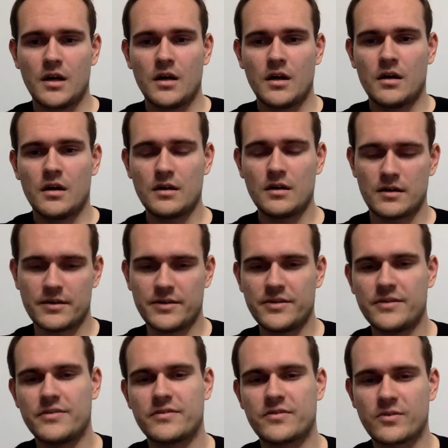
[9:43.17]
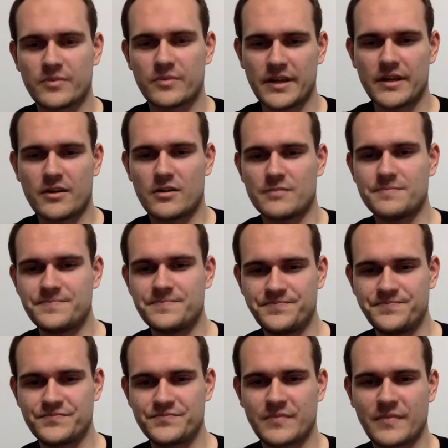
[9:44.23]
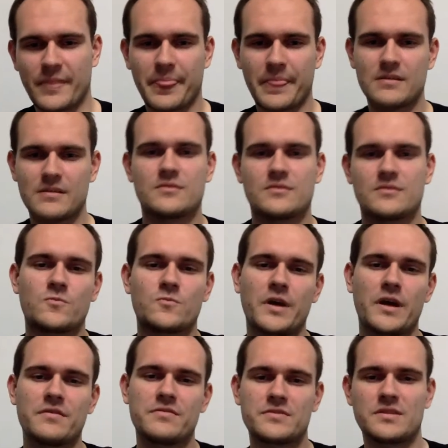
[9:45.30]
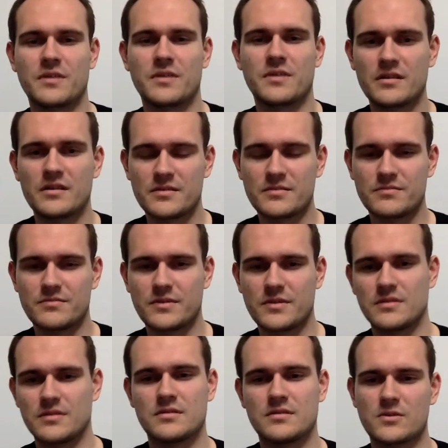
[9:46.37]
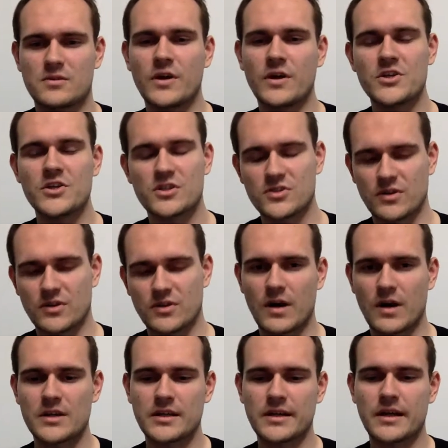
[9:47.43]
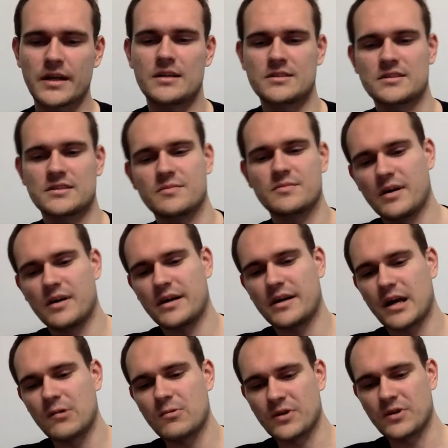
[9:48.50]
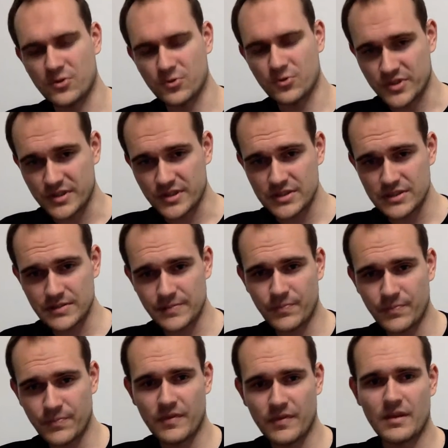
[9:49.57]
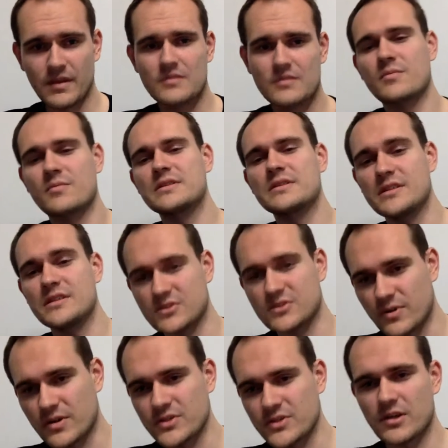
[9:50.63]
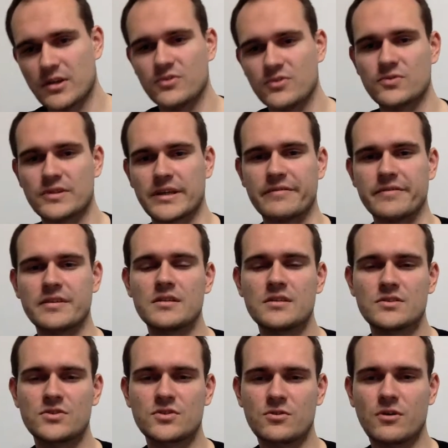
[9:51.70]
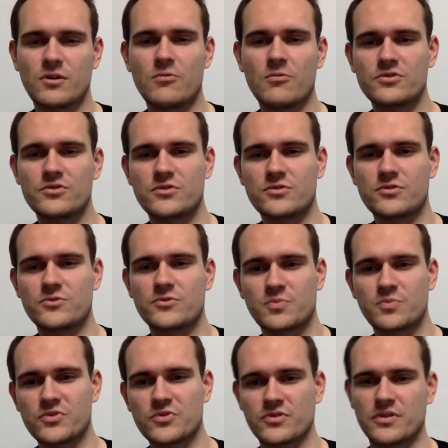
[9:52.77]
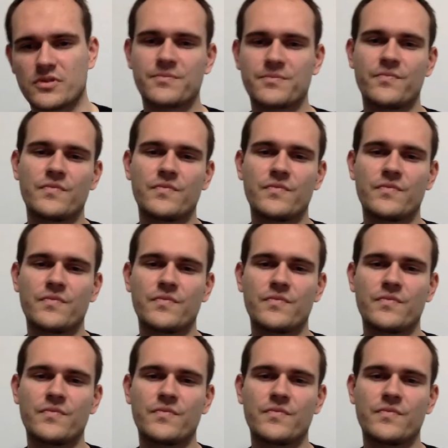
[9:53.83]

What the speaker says: From then on, we have some other questions that were actually asked by our users. Some ideas were actually also given, so I wanted to respond to them.